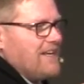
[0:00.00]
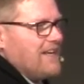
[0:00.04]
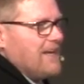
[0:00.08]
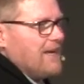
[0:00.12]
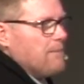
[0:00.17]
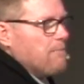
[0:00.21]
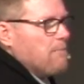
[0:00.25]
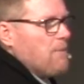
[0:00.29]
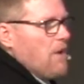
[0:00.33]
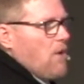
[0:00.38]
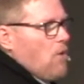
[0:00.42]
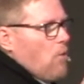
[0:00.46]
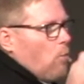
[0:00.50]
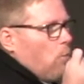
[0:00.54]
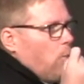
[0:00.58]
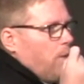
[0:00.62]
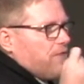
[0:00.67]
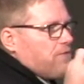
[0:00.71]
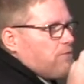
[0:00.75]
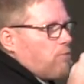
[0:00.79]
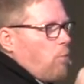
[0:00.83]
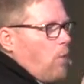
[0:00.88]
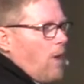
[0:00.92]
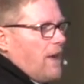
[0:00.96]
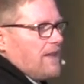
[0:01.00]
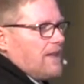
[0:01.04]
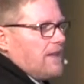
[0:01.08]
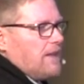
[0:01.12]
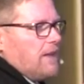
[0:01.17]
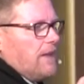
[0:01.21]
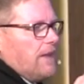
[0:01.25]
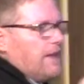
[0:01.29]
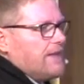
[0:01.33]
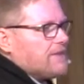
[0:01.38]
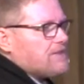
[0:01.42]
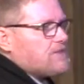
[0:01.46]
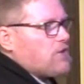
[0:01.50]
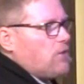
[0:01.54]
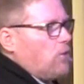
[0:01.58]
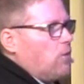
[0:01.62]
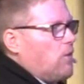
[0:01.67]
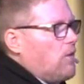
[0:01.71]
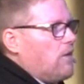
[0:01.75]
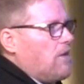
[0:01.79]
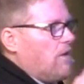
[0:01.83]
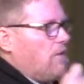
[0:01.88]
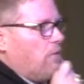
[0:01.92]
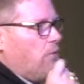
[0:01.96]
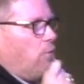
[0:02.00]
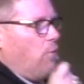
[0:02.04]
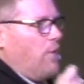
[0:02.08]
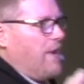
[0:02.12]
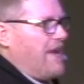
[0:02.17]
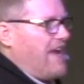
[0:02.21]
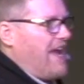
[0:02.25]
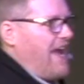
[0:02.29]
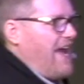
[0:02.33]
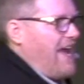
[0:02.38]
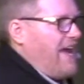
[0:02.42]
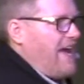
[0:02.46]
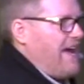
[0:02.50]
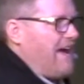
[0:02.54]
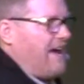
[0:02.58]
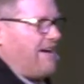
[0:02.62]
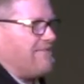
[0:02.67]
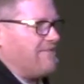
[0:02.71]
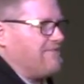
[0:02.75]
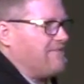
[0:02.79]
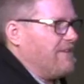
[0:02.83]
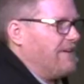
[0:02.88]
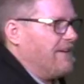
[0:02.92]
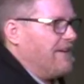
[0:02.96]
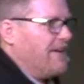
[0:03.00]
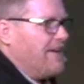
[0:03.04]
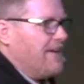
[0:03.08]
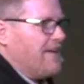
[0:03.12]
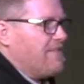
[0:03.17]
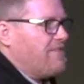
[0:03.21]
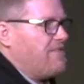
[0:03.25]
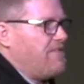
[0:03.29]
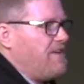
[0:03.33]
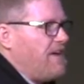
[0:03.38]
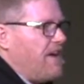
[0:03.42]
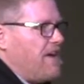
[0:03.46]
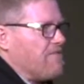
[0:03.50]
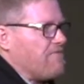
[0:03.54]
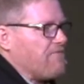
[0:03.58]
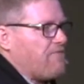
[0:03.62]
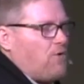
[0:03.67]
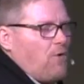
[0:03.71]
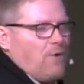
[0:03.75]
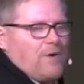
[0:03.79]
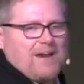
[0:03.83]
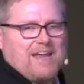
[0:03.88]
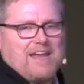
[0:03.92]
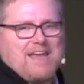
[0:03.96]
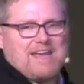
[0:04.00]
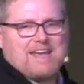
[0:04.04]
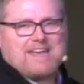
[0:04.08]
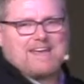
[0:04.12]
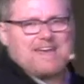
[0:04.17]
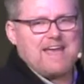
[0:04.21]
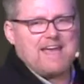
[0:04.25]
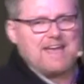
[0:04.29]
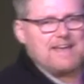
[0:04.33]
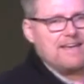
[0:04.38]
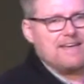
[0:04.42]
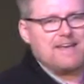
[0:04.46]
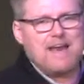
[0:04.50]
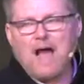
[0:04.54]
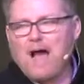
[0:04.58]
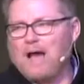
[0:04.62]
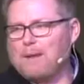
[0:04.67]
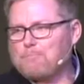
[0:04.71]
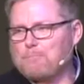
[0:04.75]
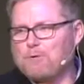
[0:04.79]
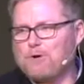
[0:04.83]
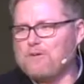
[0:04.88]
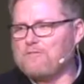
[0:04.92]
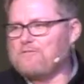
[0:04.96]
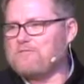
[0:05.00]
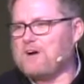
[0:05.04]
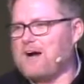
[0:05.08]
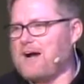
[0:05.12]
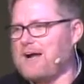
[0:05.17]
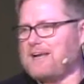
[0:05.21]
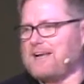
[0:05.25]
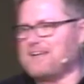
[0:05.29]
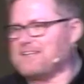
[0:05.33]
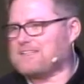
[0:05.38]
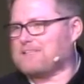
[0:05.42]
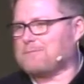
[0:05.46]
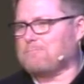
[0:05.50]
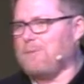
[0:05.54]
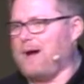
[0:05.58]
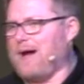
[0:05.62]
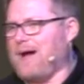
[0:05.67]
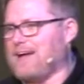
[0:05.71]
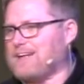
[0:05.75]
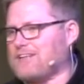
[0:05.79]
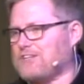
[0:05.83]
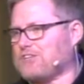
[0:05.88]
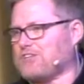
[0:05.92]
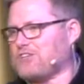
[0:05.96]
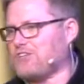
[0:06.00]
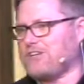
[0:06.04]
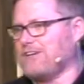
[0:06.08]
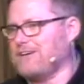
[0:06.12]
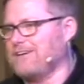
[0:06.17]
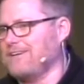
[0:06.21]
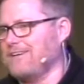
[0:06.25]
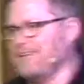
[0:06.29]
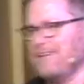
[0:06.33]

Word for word: Him with what little we have. Therefore, He cannot provide us much